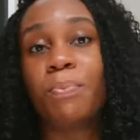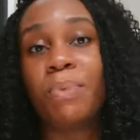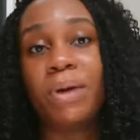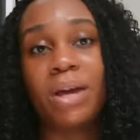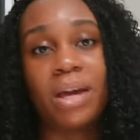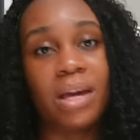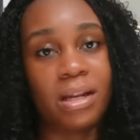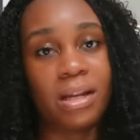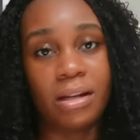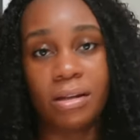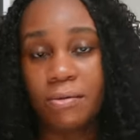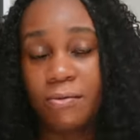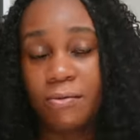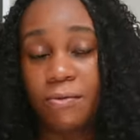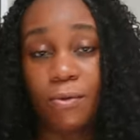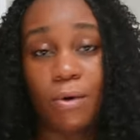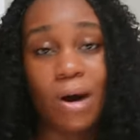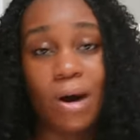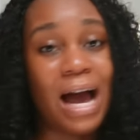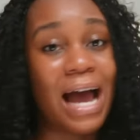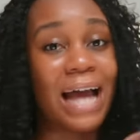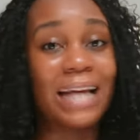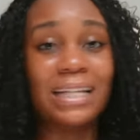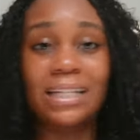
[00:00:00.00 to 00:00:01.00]
paying for
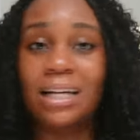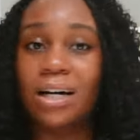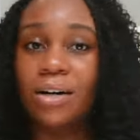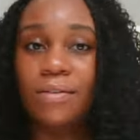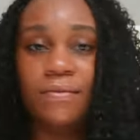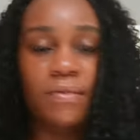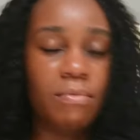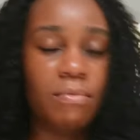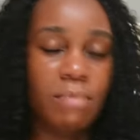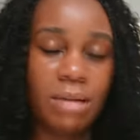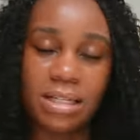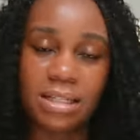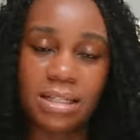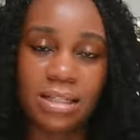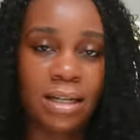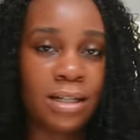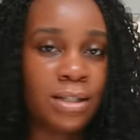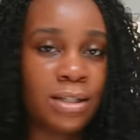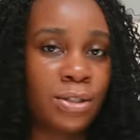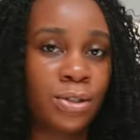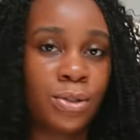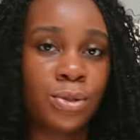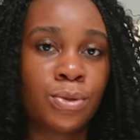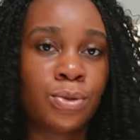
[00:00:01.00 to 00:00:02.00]
either of the
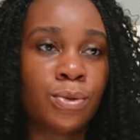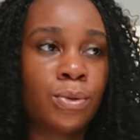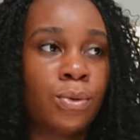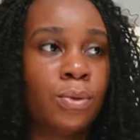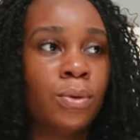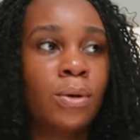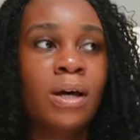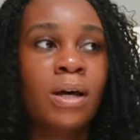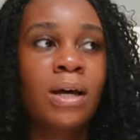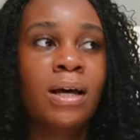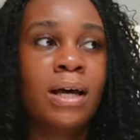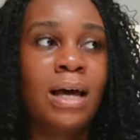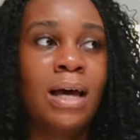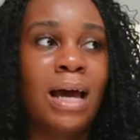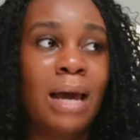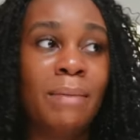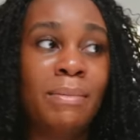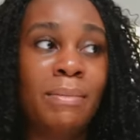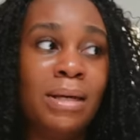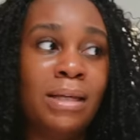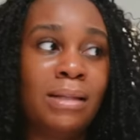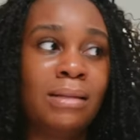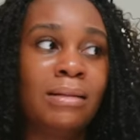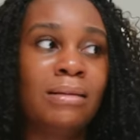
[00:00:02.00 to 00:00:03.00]
massages so i
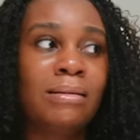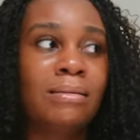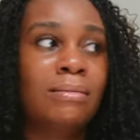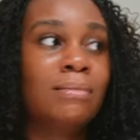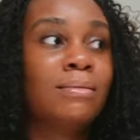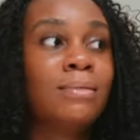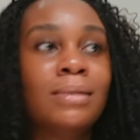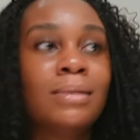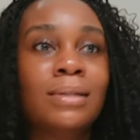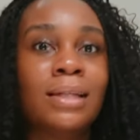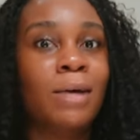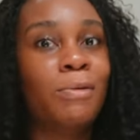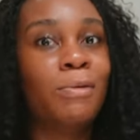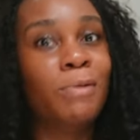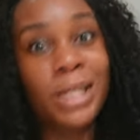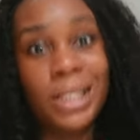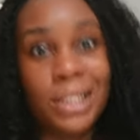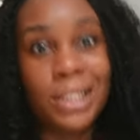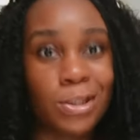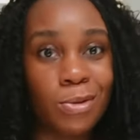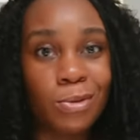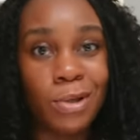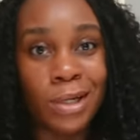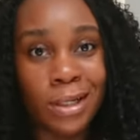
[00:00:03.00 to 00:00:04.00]
mean a win
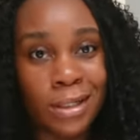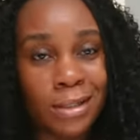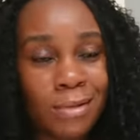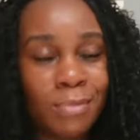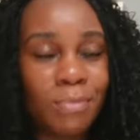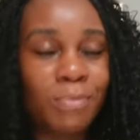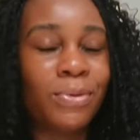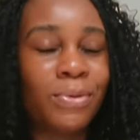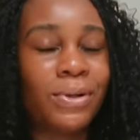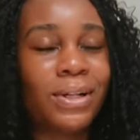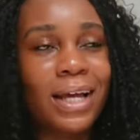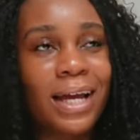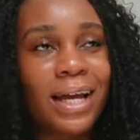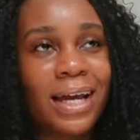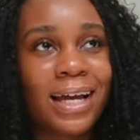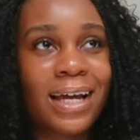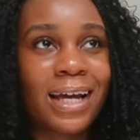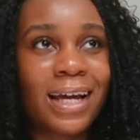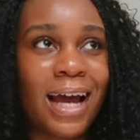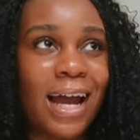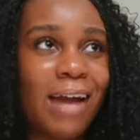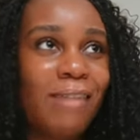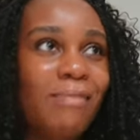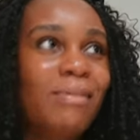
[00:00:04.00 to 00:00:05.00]
is a win but like
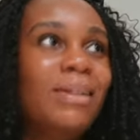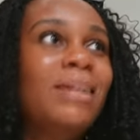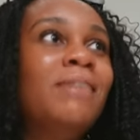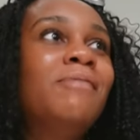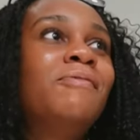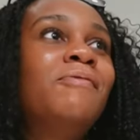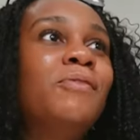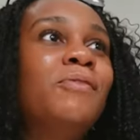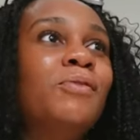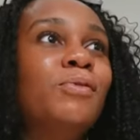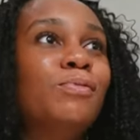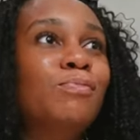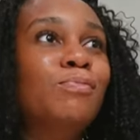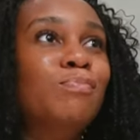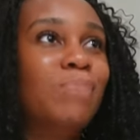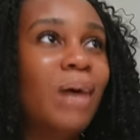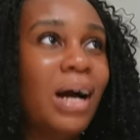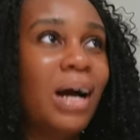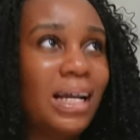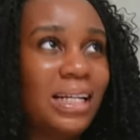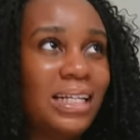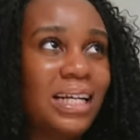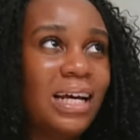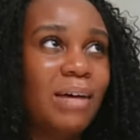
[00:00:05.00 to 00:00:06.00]
i really feel
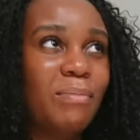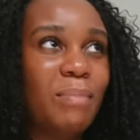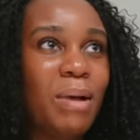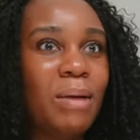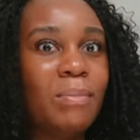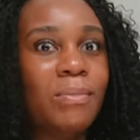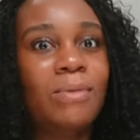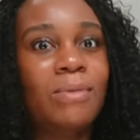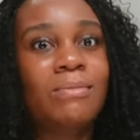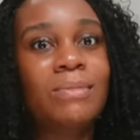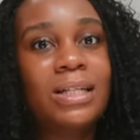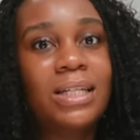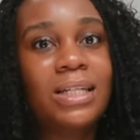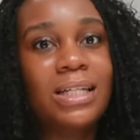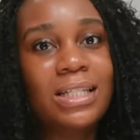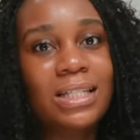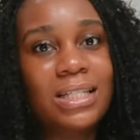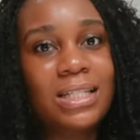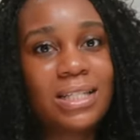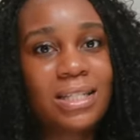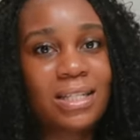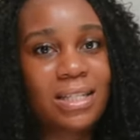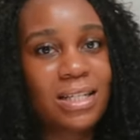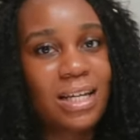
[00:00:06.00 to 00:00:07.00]
bad that my mom didn't
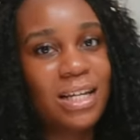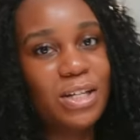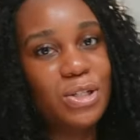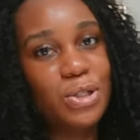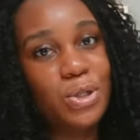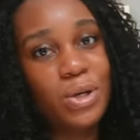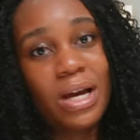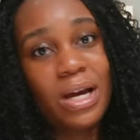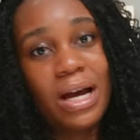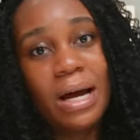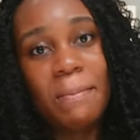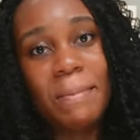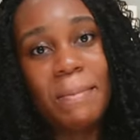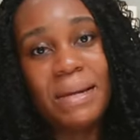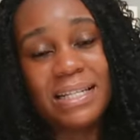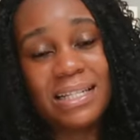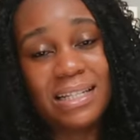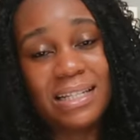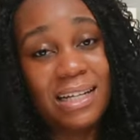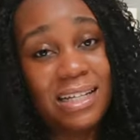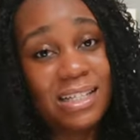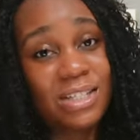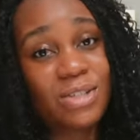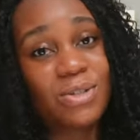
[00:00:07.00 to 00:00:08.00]
enjoy her
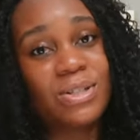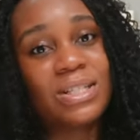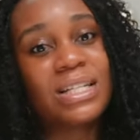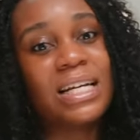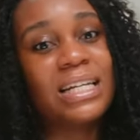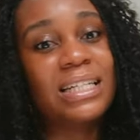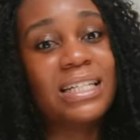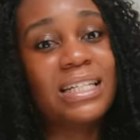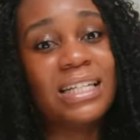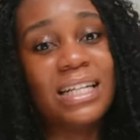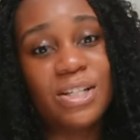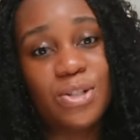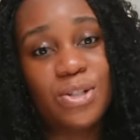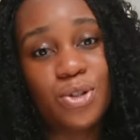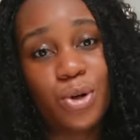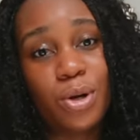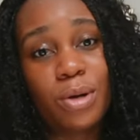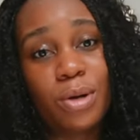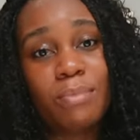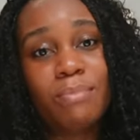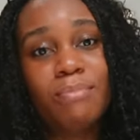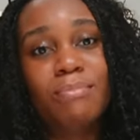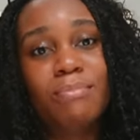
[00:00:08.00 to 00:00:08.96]
massage because i did enjoy